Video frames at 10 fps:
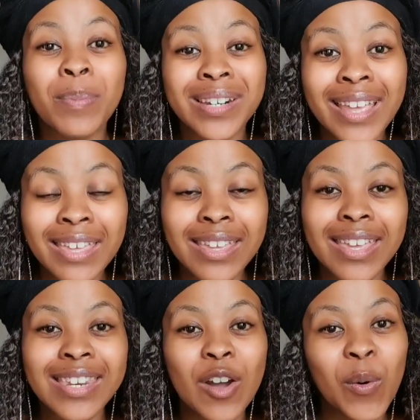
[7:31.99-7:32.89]
praying
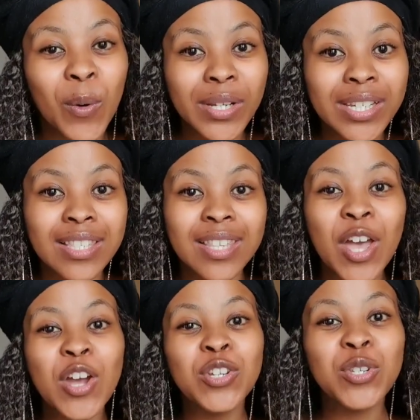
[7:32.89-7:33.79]
in accordance
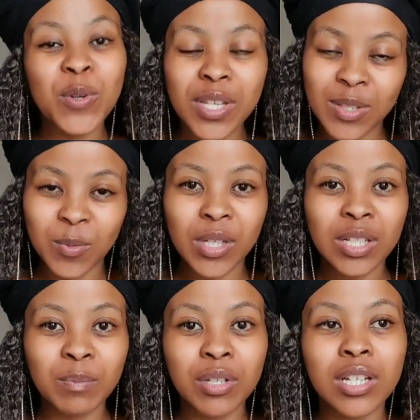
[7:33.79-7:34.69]
to his
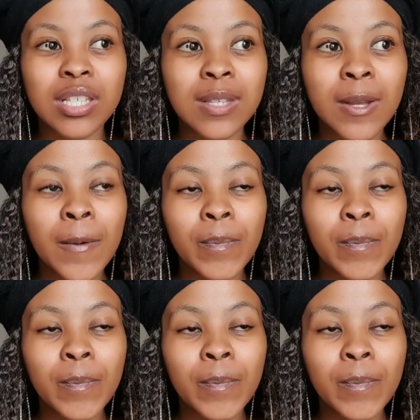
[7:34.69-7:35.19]
will because